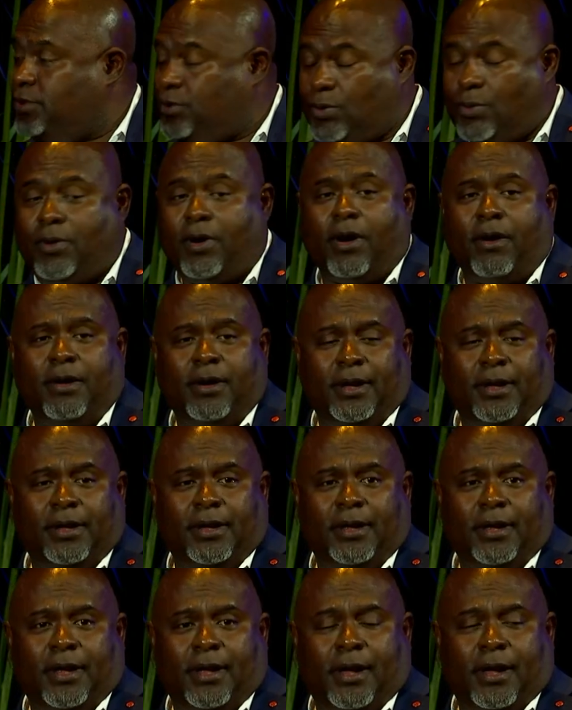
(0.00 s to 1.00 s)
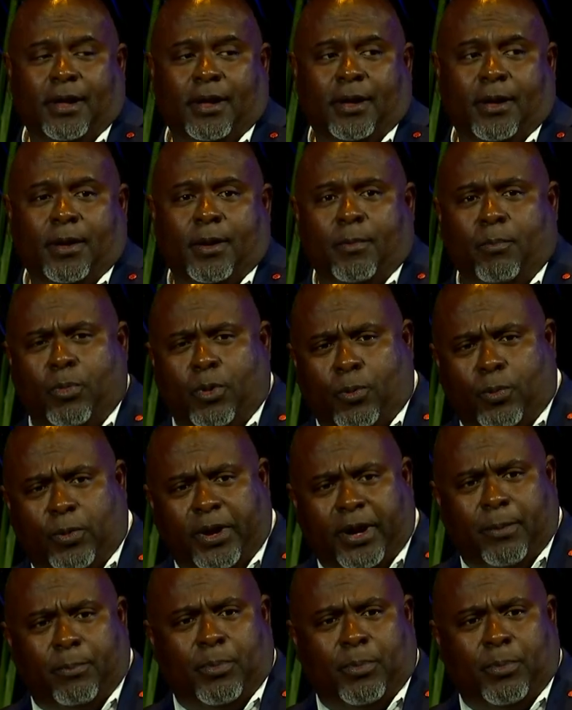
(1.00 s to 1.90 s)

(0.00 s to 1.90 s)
Sure. Well,